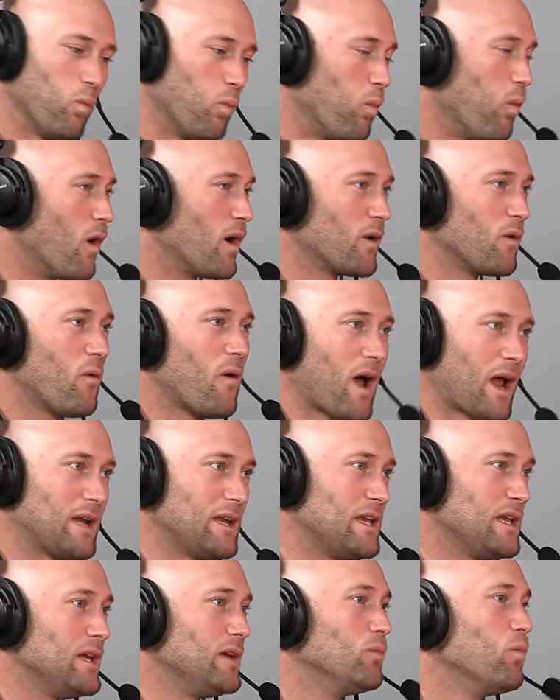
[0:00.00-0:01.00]
What do I
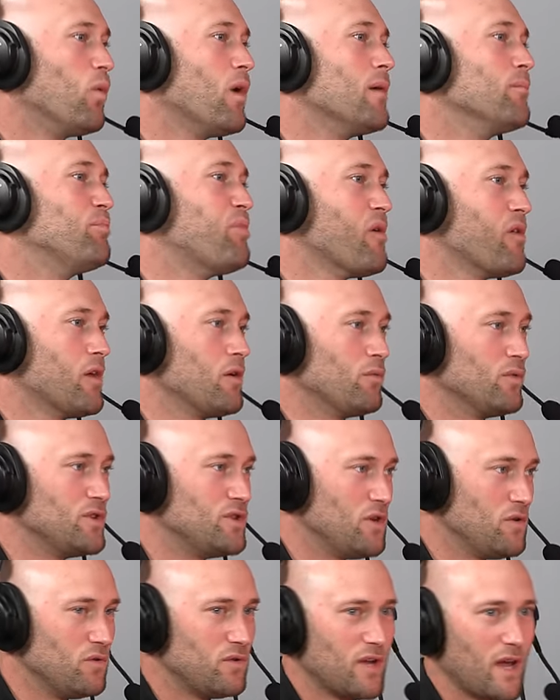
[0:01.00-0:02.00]
need? What bullet
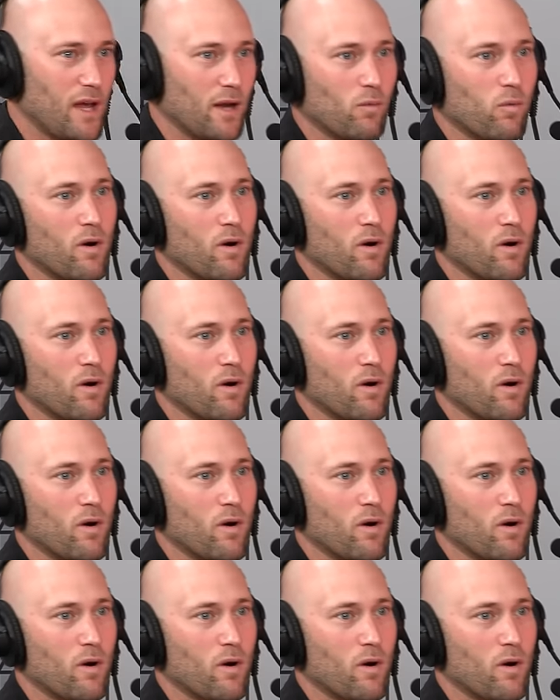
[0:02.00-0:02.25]
would you take?